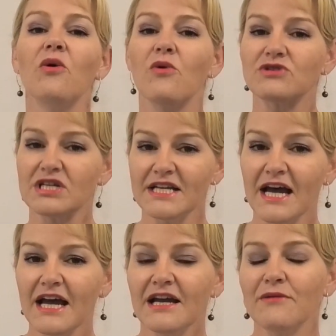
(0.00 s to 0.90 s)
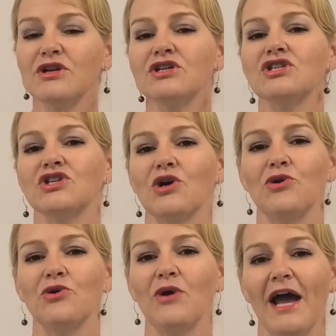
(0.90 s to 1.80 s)
Well, today I'm going to show
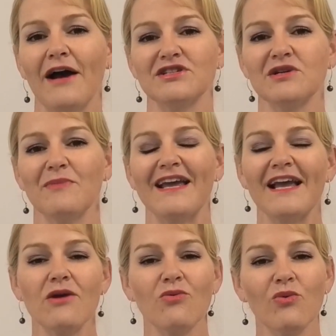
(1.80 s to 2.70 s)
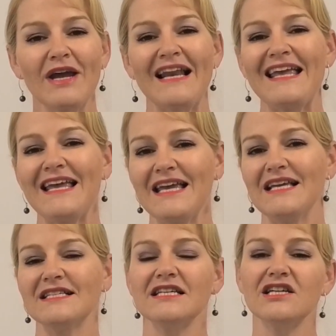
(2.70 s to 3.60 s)
you how to make a really
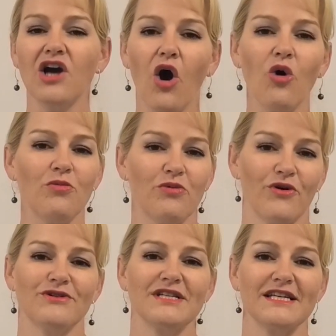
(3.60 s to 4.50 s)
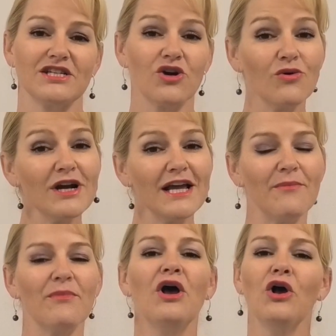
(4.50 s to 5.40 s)
easy cold process
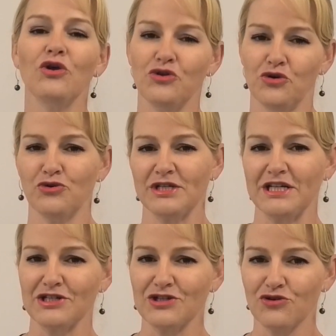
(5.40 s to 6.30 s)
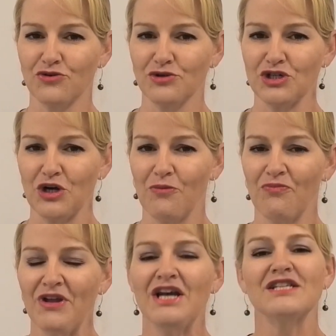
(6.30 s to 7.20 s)
cream using sucragel.
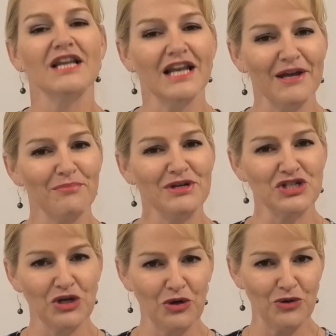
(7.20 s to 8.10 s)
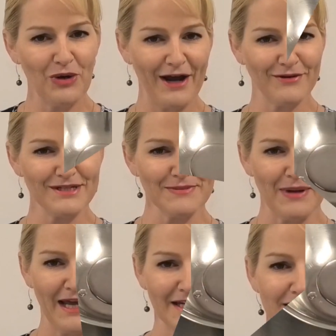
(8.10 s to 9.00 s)
So let me show you how it's
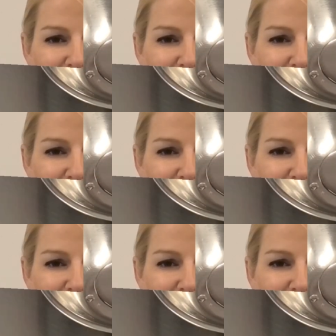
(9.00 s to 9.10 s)
made.